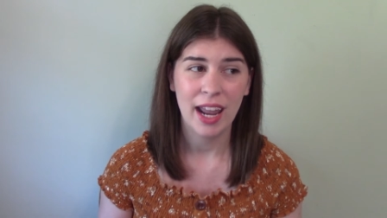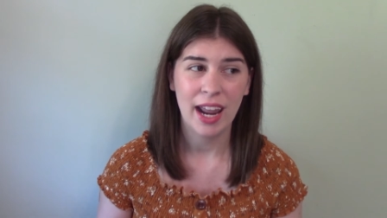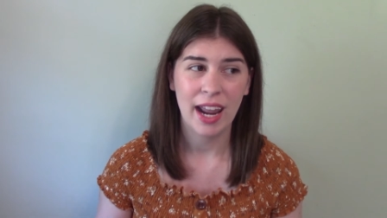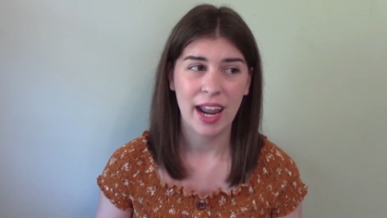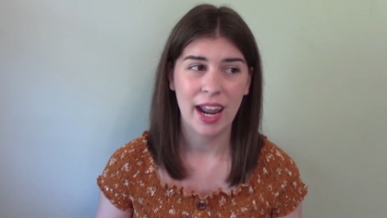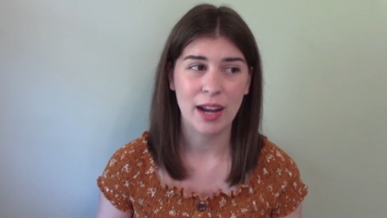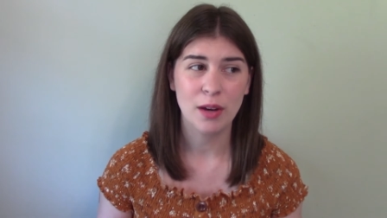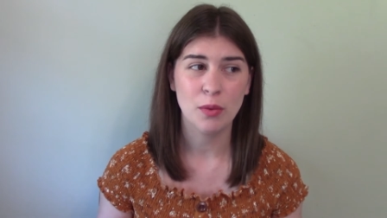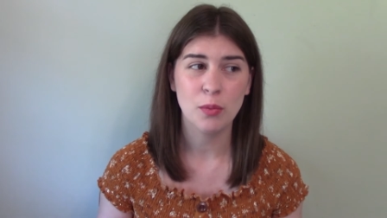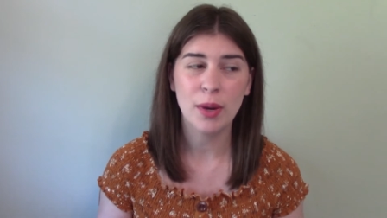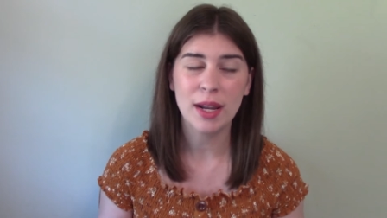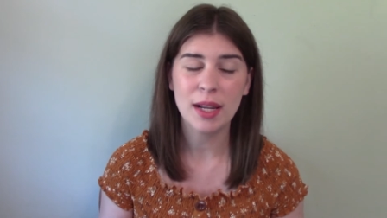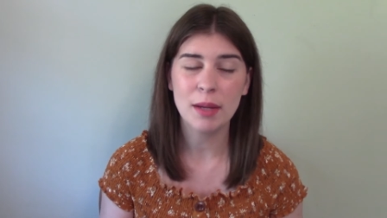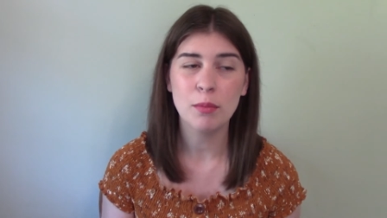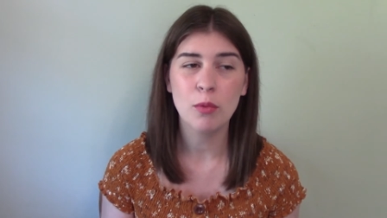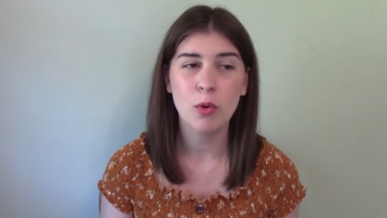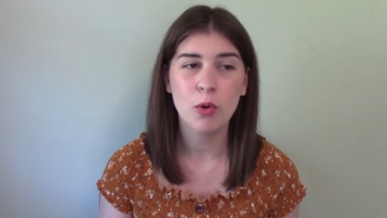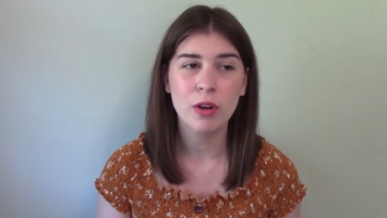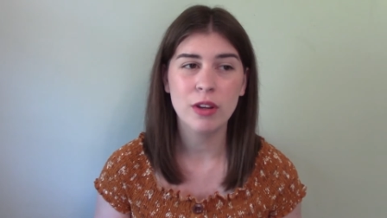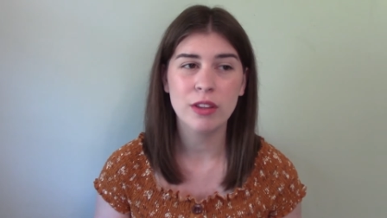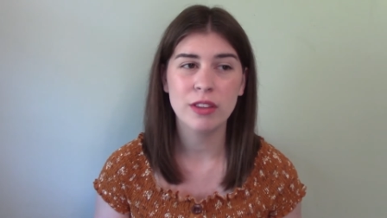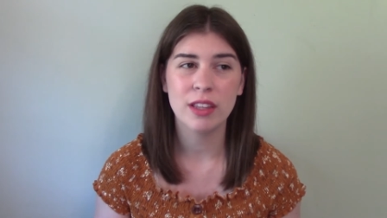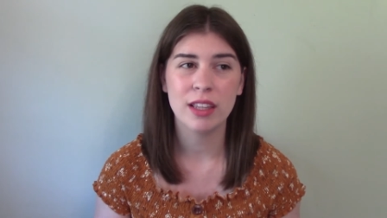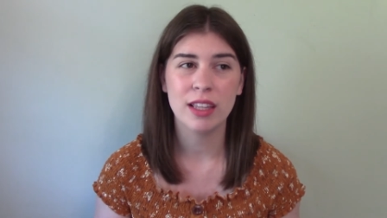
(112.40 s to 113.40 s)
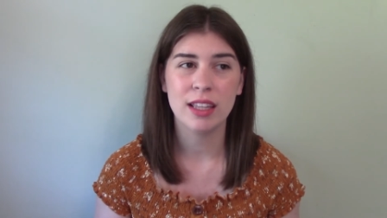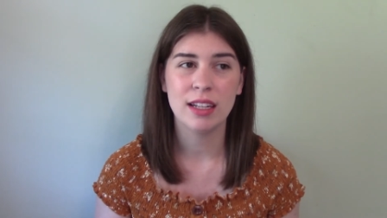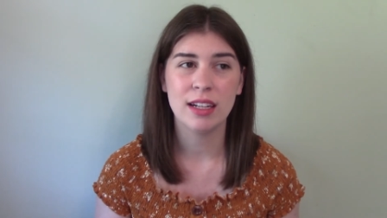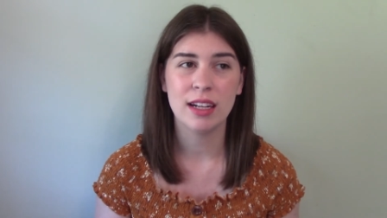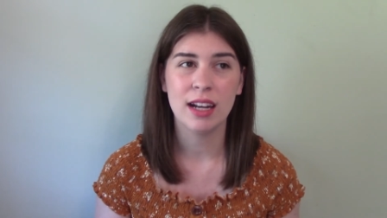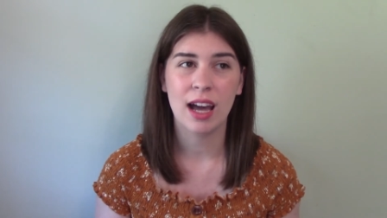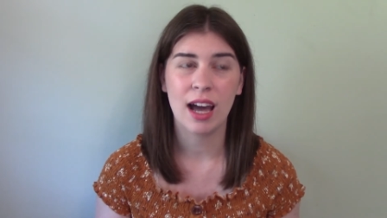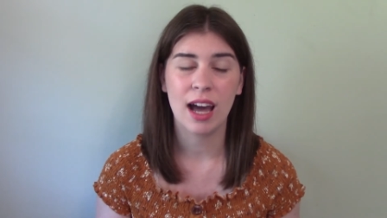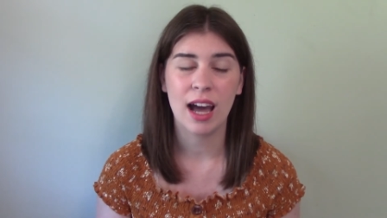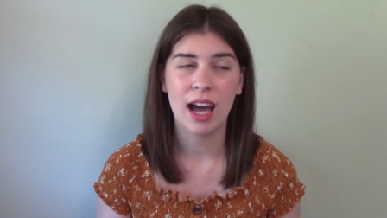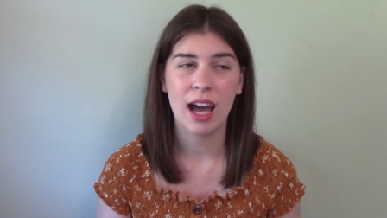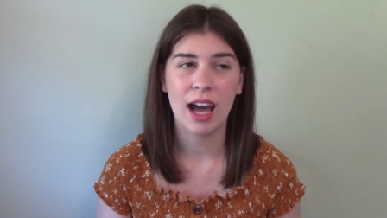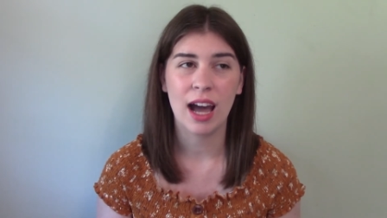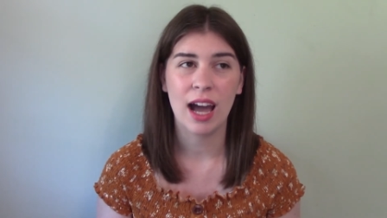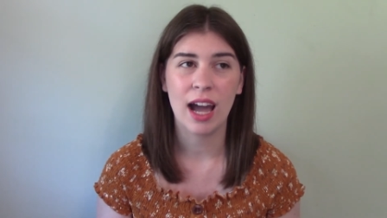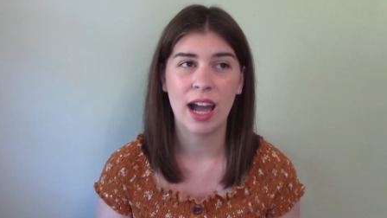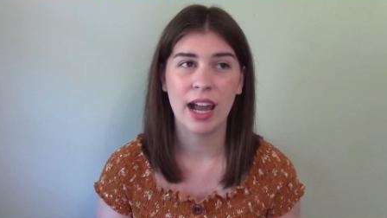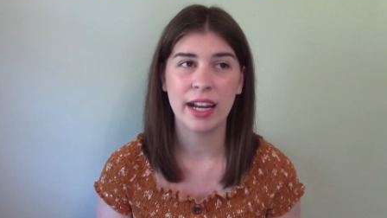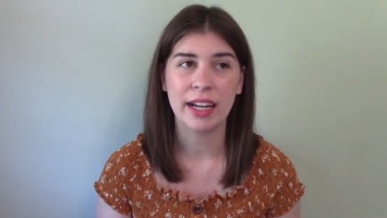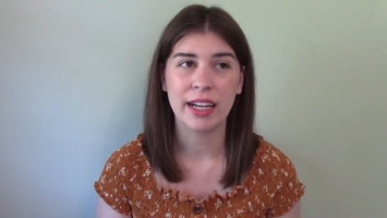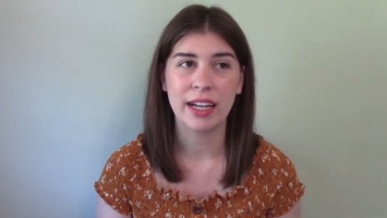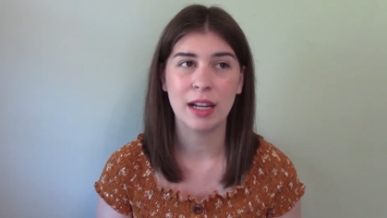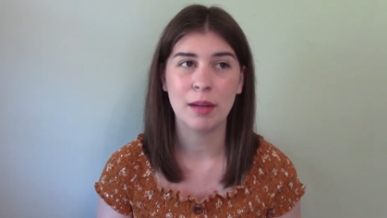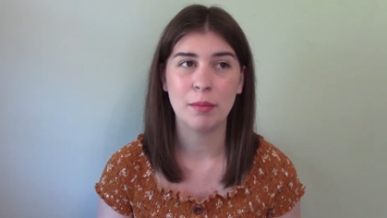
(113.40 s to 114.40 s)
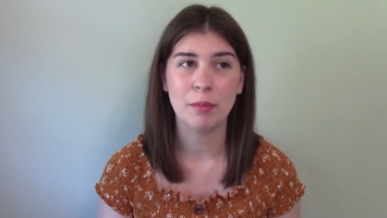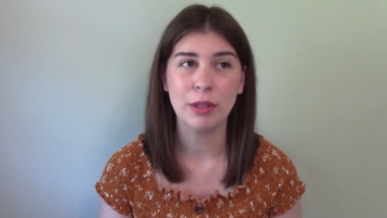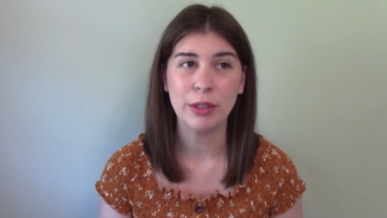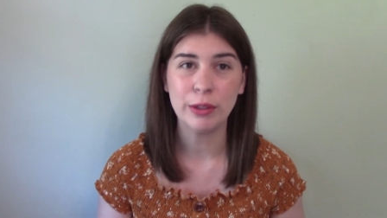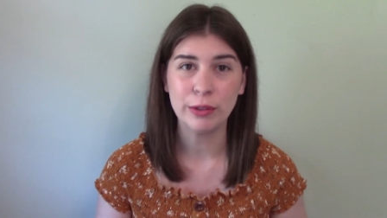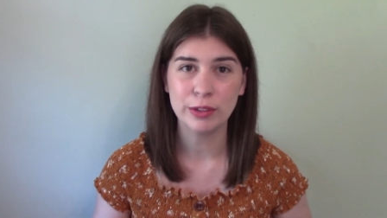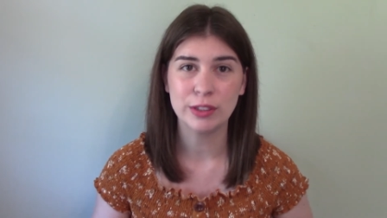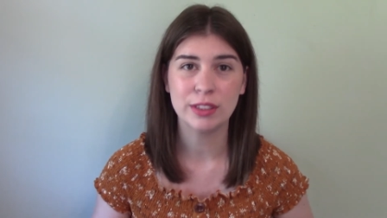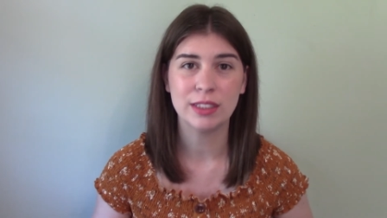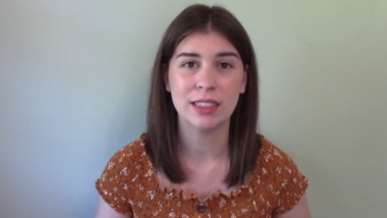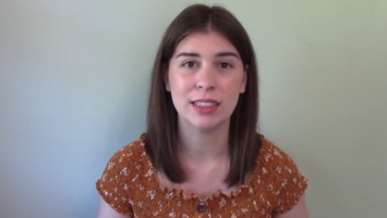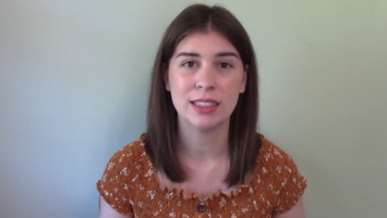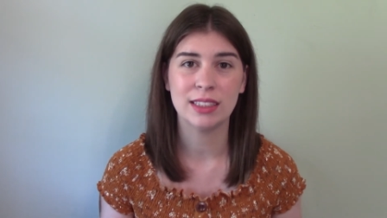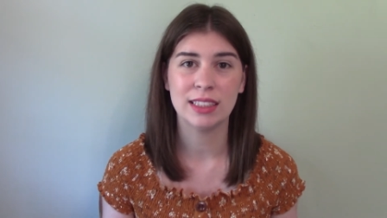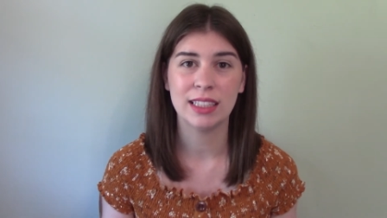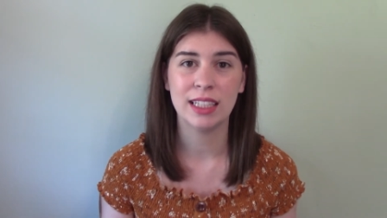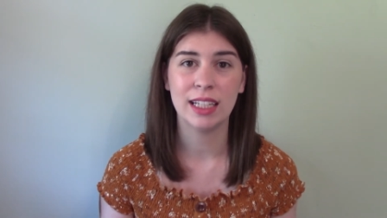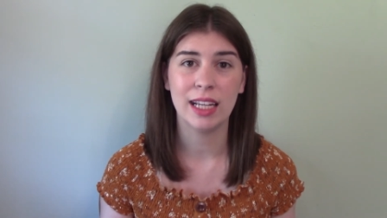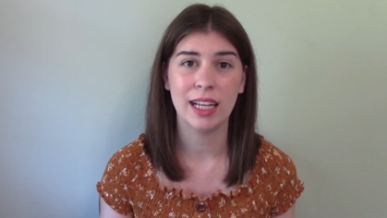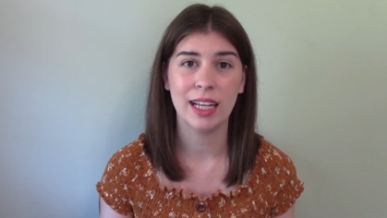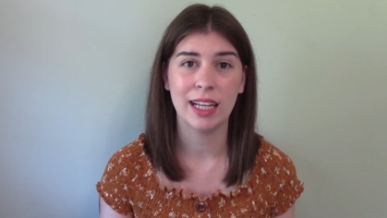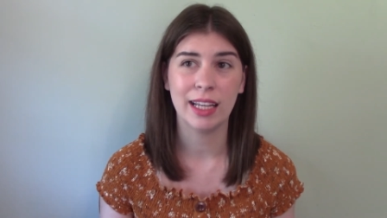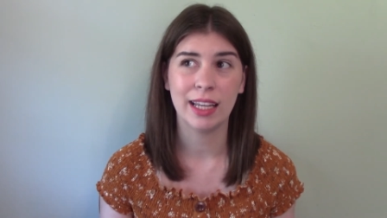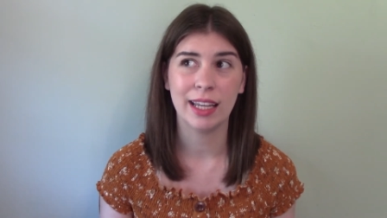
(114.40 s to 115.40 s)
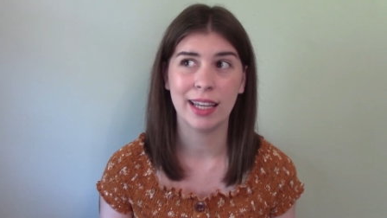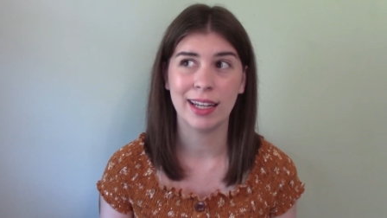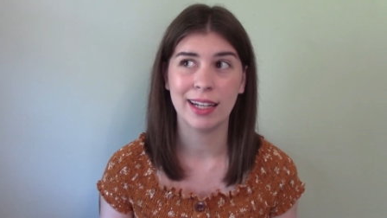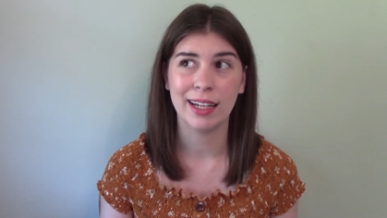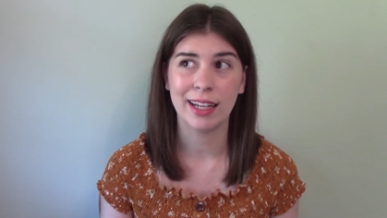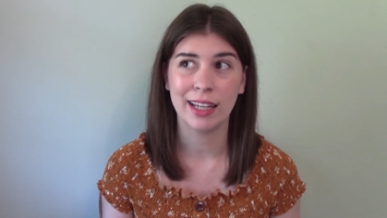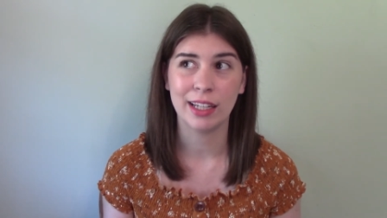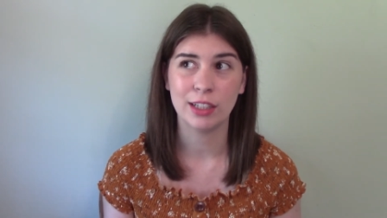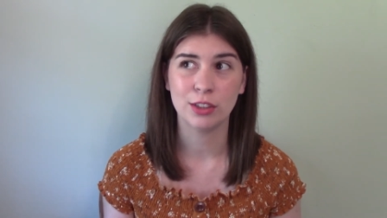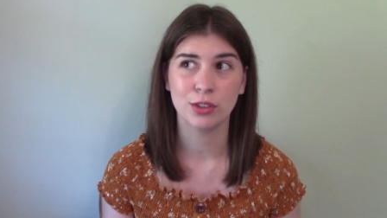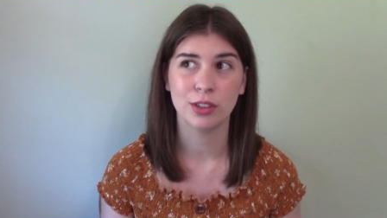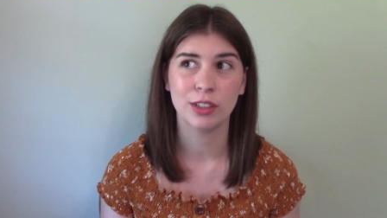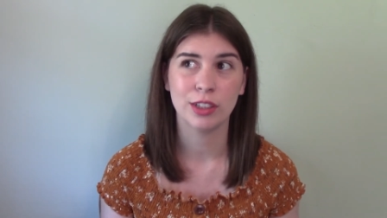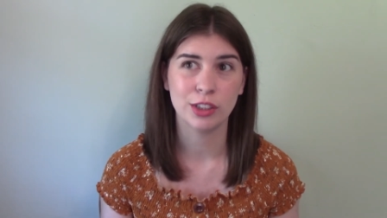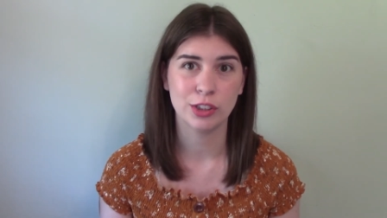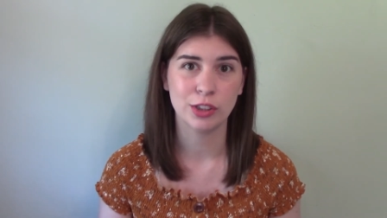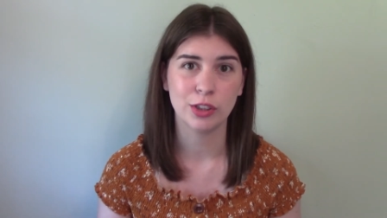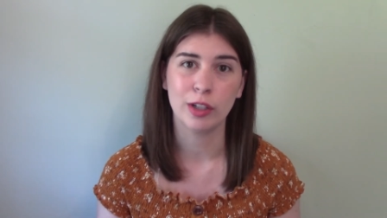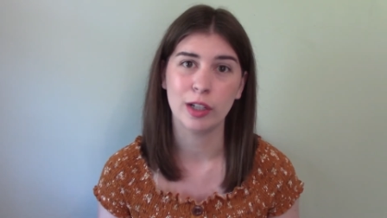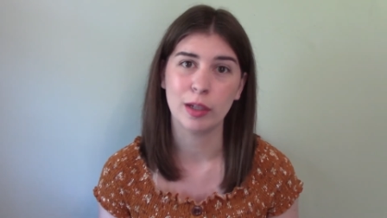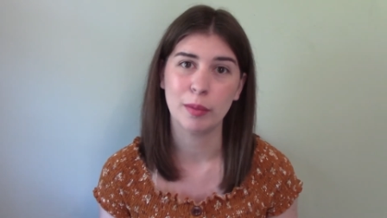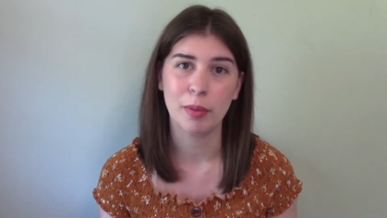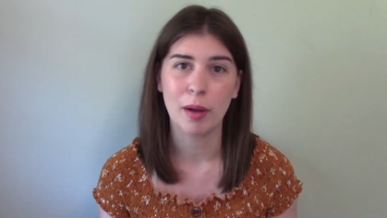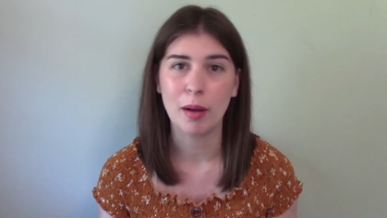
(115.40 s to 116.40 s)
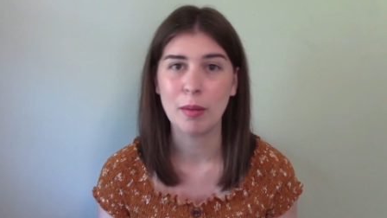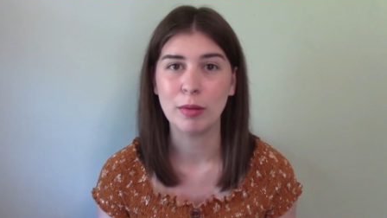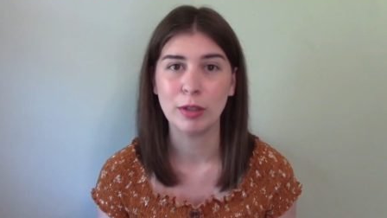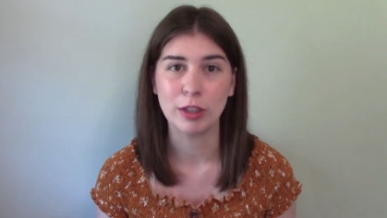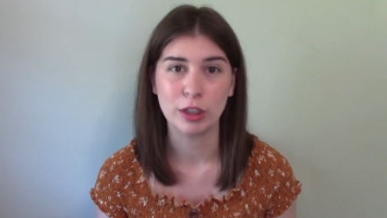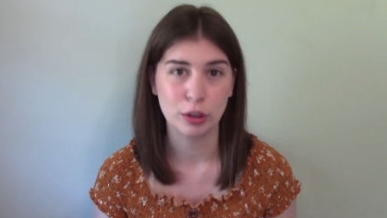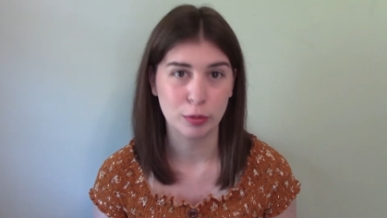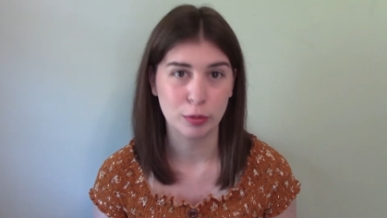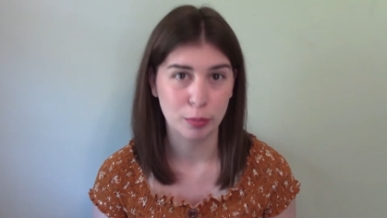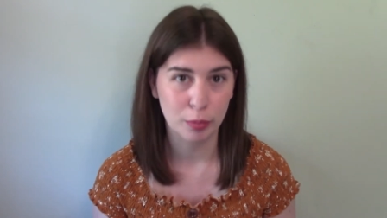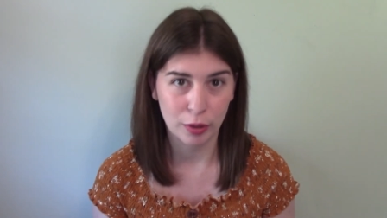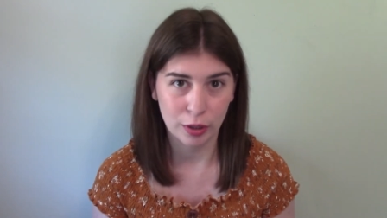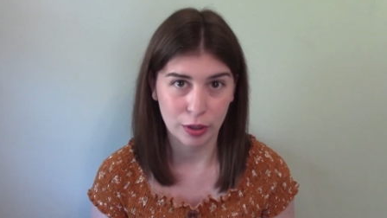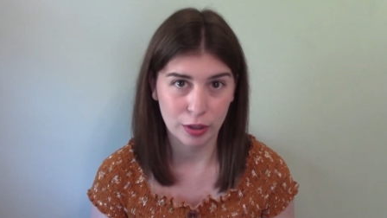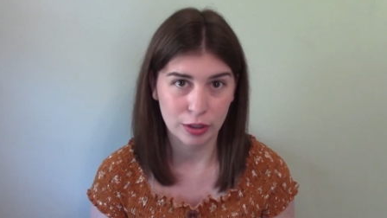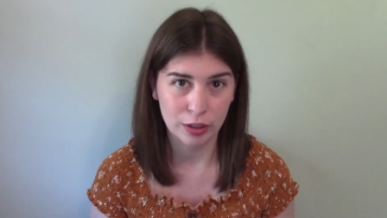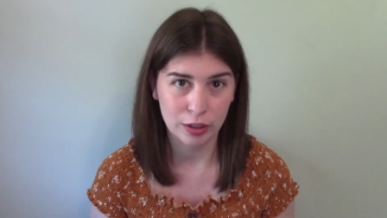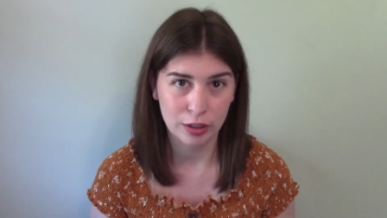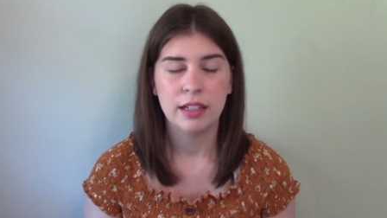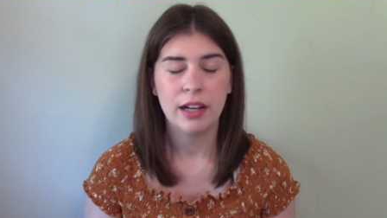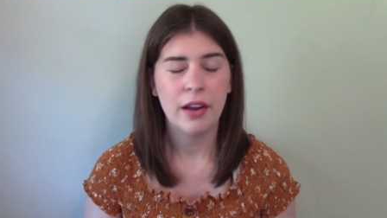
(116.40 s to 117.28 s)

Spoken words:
and way more than I am used to seeing in a traditionally published book.